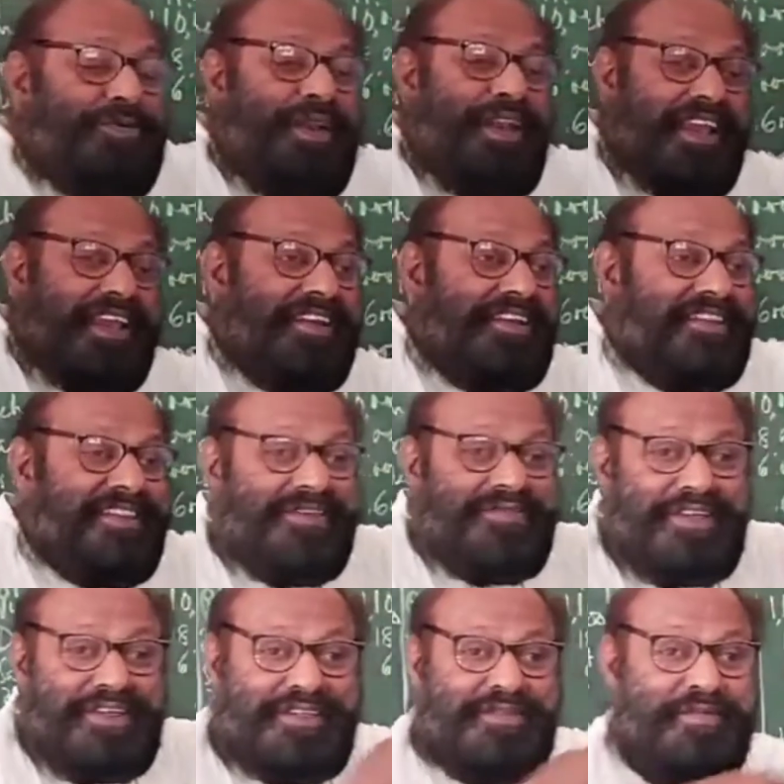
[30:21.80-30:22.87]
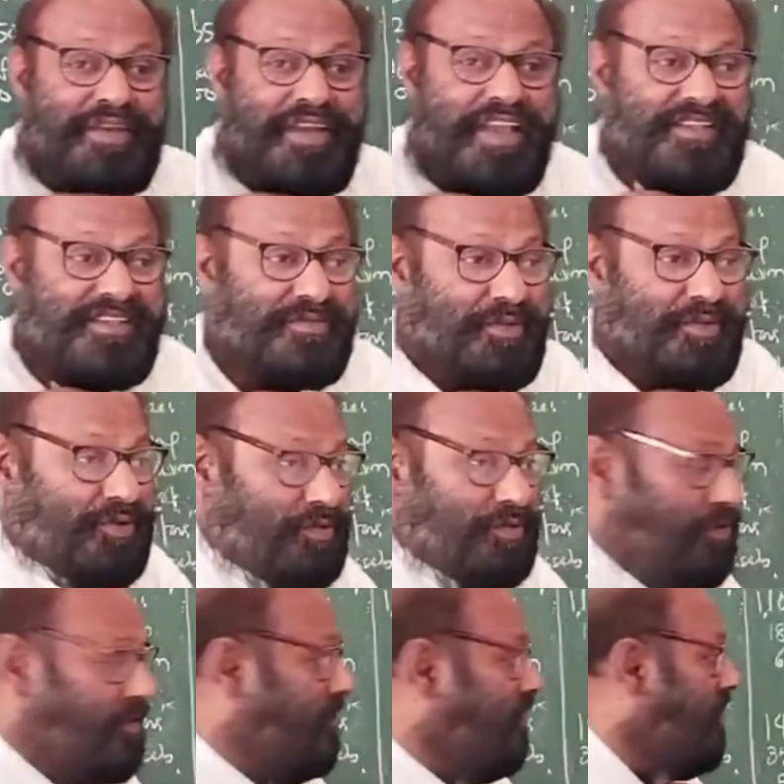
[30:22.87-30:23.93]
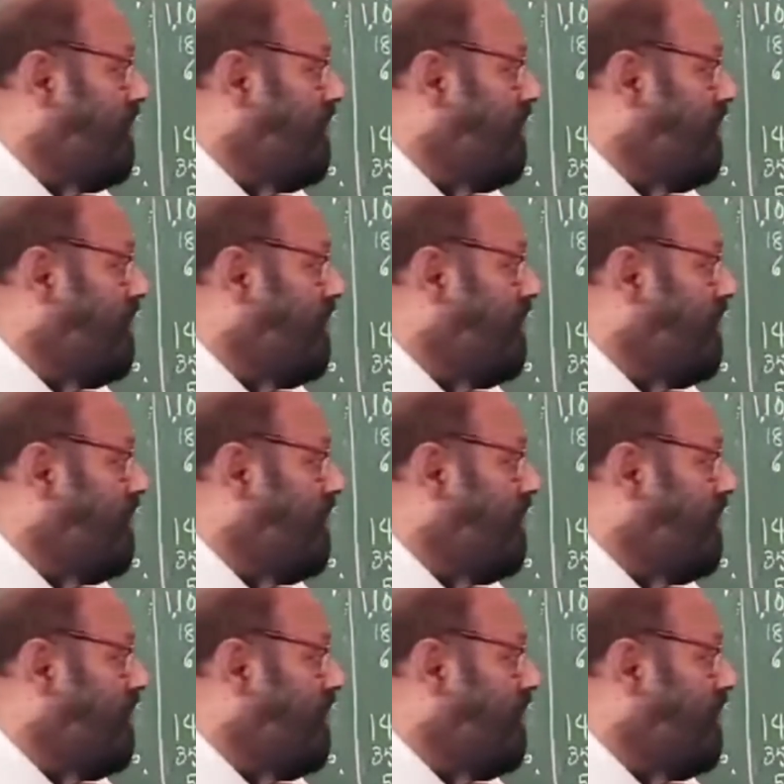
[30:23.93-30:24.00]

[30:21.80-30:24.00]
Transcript: he has effected sales of rupees 1,80,000.